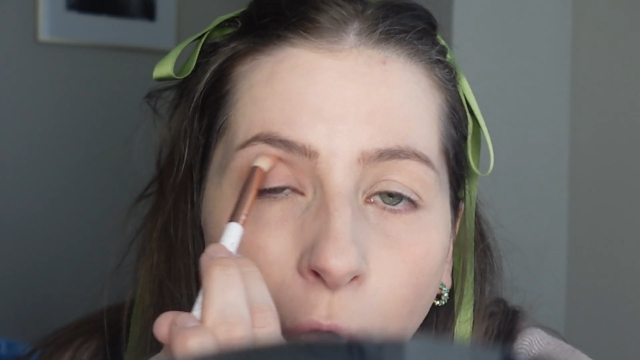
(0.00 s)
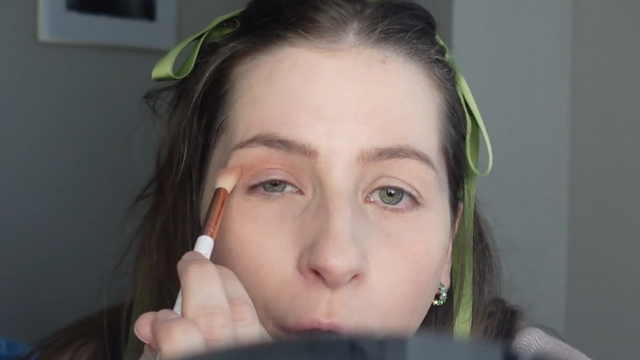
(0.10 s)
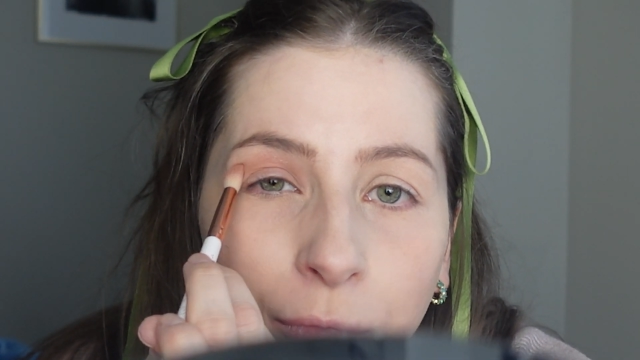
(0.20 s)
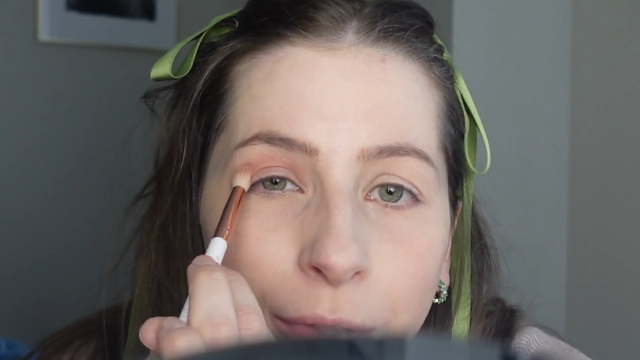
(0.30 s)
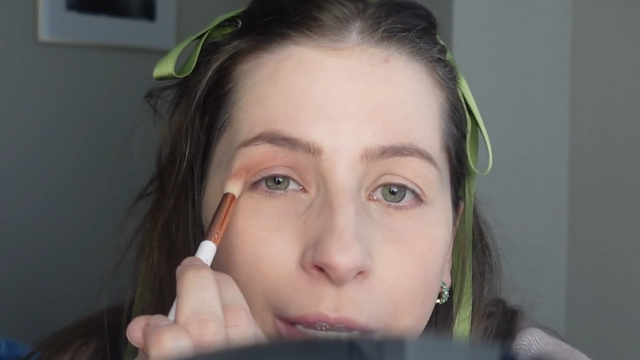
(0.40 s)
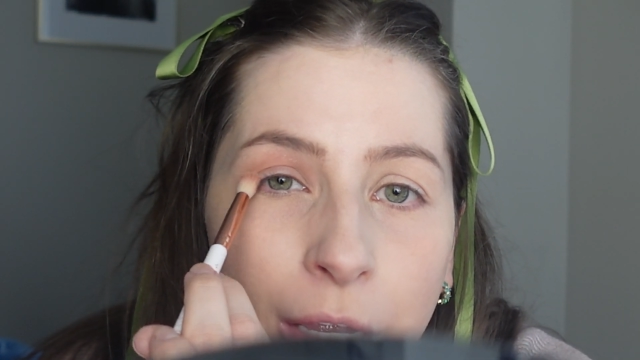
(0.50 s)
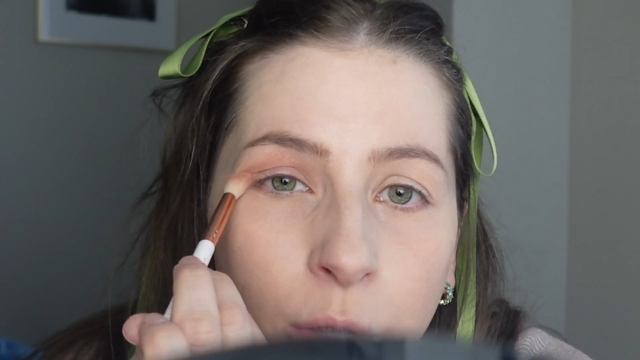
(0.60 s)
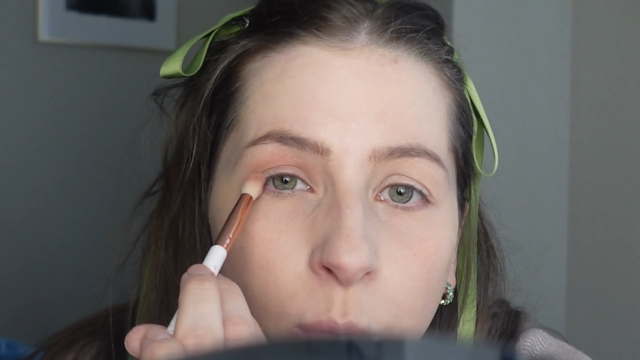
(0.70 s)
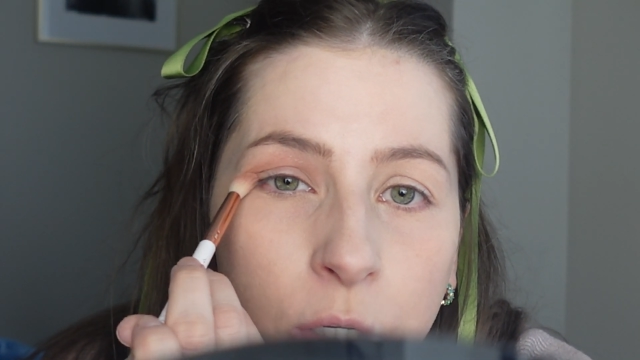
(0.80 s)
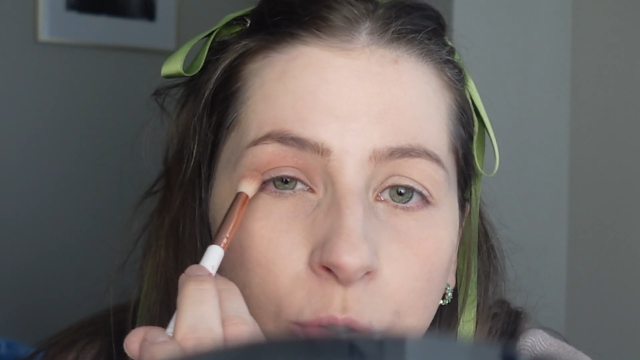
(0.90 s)
hopefully
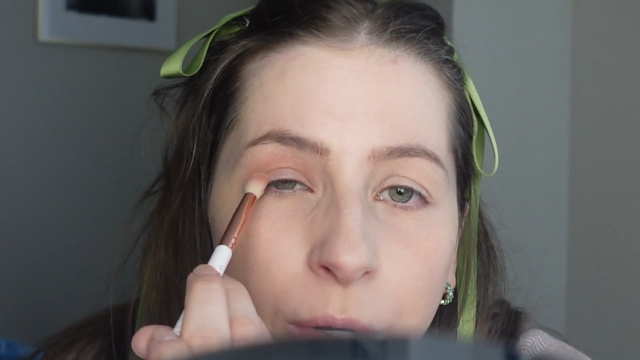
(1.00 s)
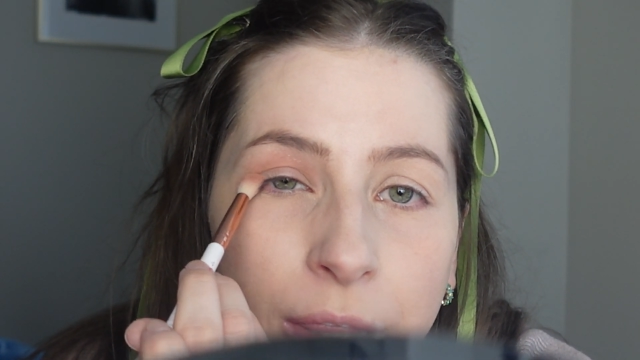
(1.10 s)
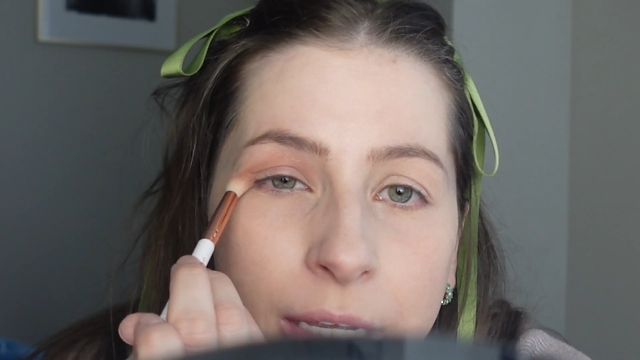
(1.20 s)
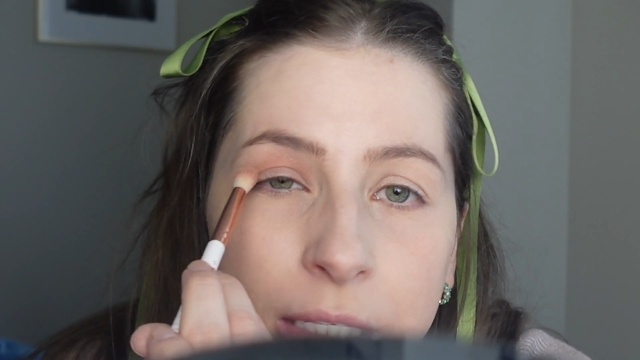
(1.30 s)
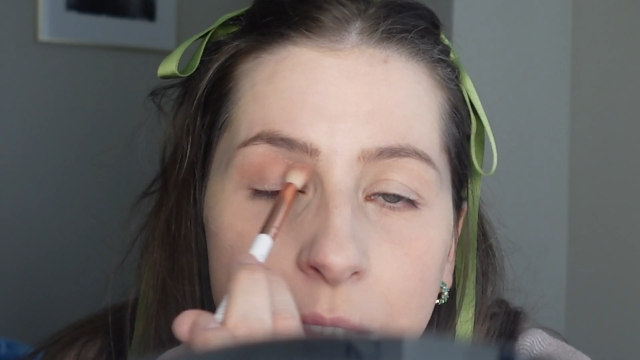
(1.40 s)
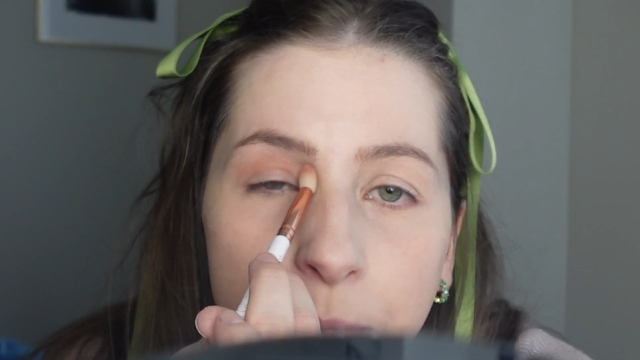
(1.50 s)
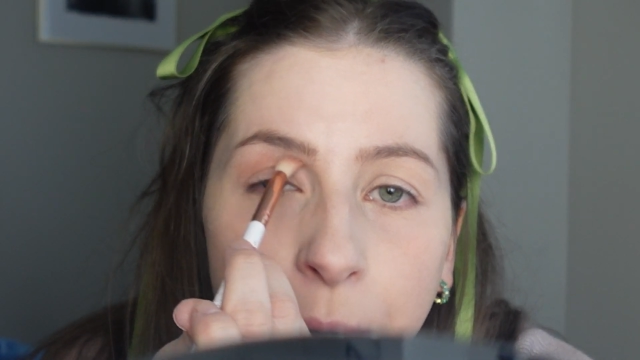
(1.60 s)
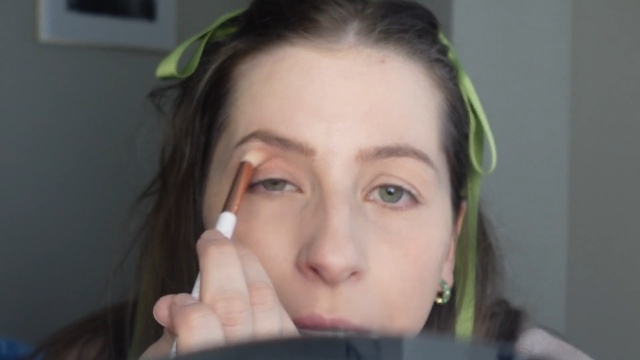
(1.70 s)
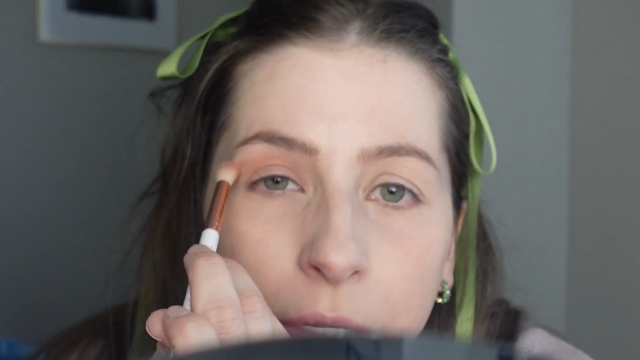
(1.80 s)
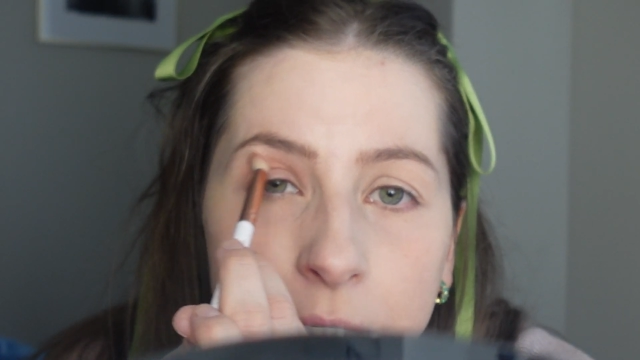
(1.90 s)
you enjoy this,
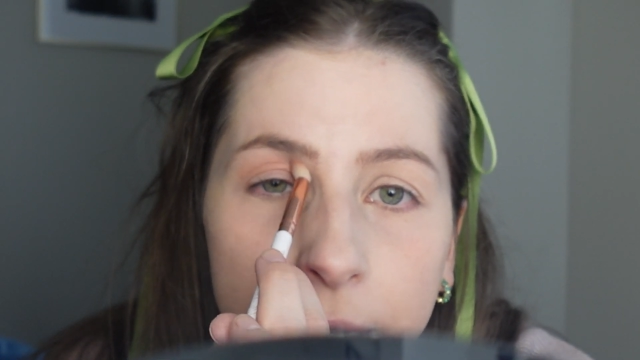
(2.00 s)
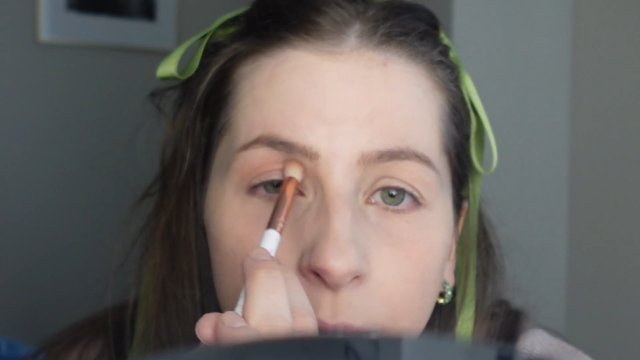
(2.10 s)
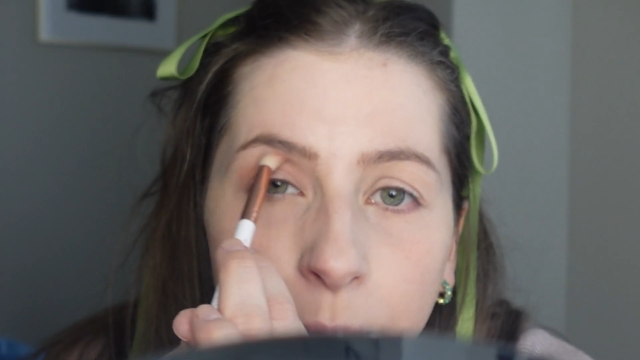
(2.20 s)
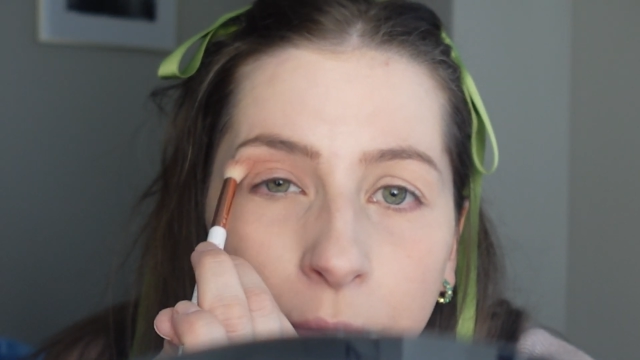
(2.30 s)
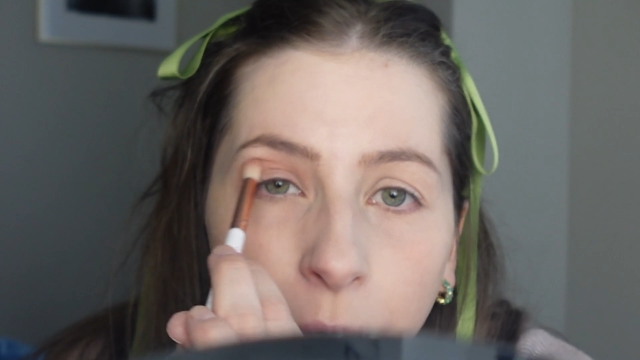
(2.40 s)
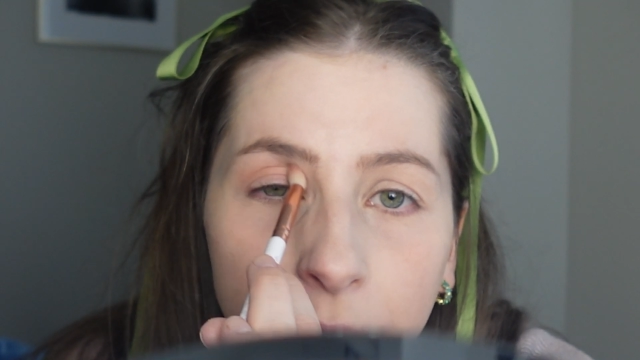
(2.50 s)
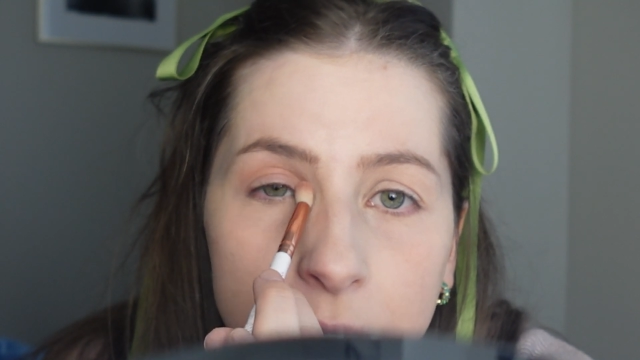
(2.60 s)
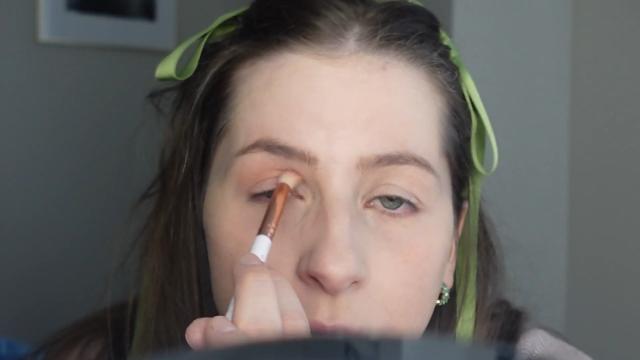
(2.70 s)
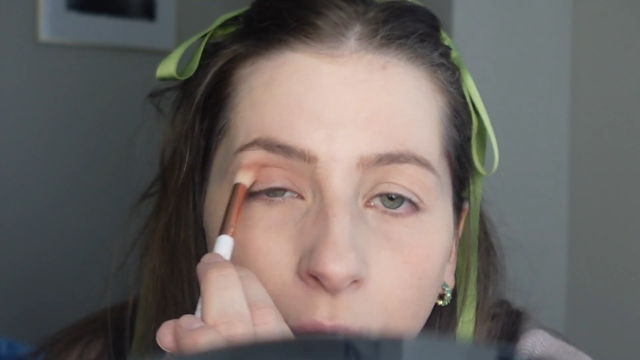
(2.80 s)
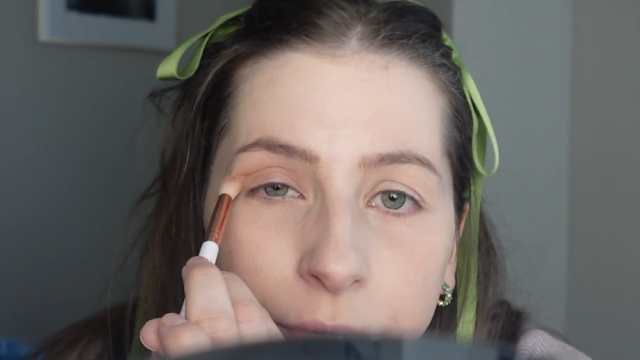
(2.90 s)
but you take it with a grain
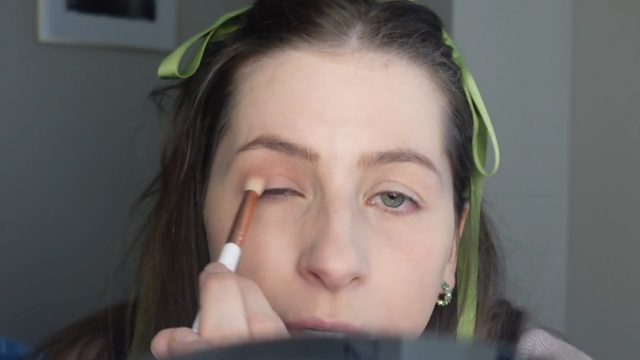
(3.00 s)
of salt.